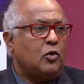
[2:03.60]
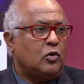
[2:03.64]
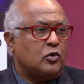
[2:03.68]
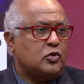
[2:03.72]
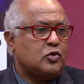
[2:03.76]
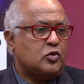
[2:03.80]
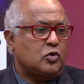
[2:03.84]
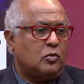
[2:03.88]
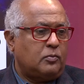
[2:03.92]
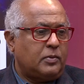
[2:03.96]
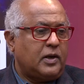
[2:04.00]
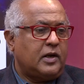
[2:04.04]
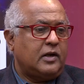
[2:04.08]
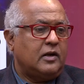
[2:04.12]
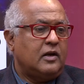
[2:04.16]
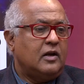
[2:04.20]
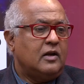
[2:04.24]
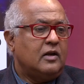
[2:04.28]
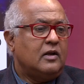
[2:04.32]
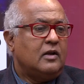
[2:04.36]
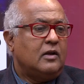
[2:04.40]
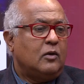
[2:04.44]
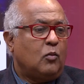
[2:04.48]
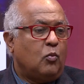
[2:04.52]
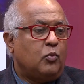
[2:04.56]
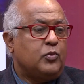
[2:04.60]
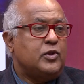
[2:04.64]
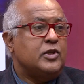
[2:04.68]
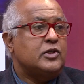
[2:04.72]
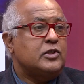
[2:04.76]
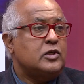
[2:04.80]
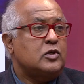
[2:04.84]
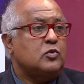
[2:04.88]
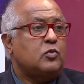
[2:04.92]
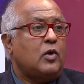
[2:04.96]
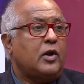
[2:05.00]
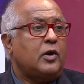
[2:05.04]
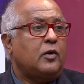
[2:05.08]
also, but
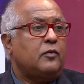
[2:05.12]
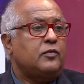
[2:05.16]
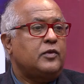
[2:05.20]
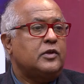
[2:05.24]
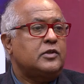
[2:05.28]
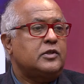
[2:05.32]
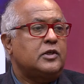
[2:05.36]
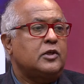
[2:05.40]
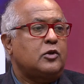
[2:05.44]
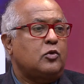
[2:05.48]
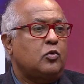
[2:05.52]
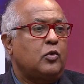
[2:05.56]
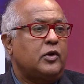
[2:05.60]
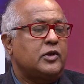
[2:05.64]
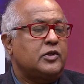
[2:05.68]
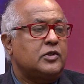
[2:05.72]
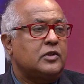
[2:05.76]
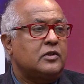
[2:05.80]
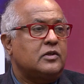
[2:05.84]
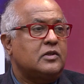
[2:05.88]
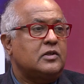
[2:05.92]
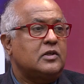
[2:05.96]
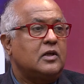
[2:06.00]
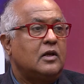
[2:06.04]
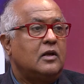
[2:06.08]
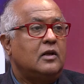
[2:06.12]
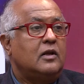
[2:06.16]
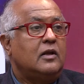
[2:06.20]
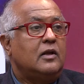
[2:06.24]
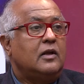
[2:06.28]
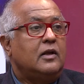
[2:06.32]
this is one of the situations.